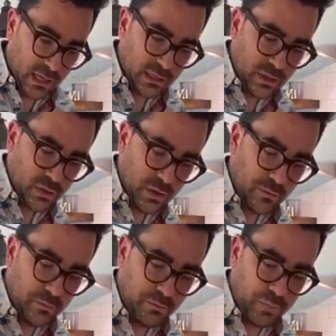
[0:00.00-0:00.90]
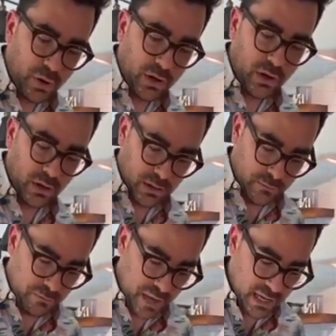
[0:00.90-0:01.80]
to sort of put on the
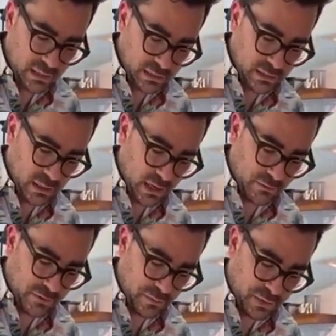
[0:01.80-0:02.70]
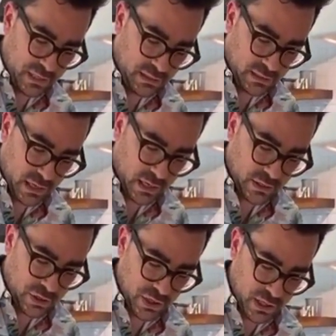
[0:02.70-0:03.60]
base of the pizza
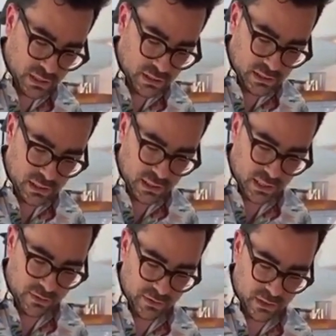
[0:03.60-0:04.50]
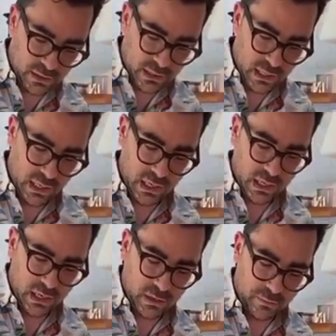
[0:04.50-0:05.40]
just to give it a
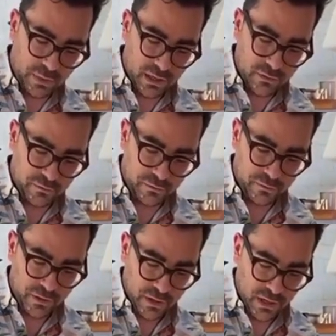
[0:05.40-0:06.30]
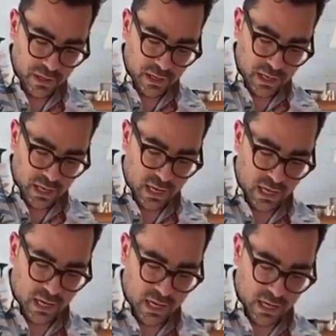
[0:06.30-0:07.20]
little bit of,
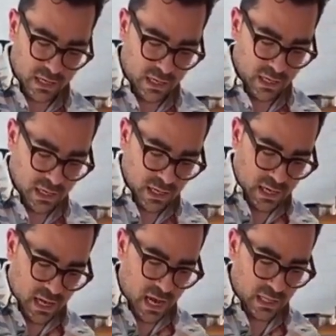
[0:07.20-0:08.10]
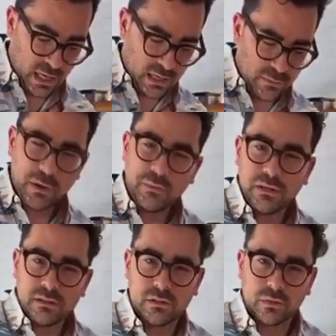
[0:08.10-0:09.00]
I like my
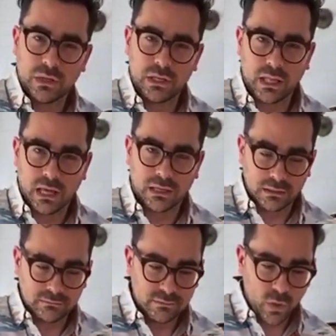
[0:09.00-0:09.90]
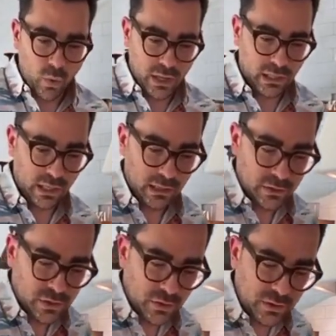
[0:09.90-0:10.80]
pizzas really oily.
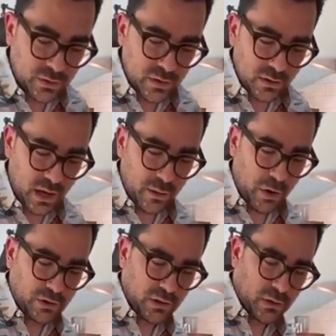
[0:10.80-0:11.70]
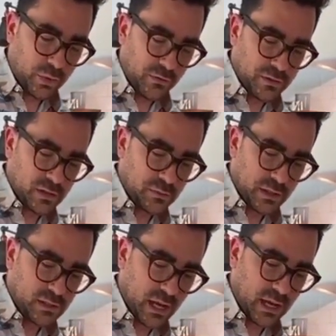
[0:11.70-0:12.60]
So I'm also gonna preface this by
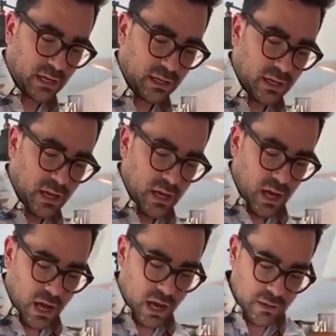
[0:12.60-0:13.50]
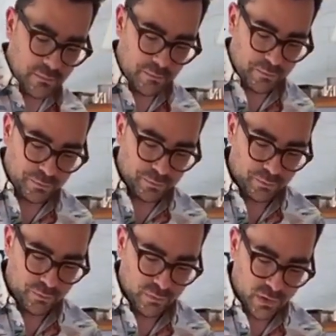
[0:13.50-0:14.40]
saying,
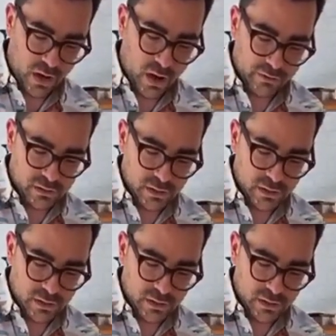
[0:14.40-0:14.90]
obviously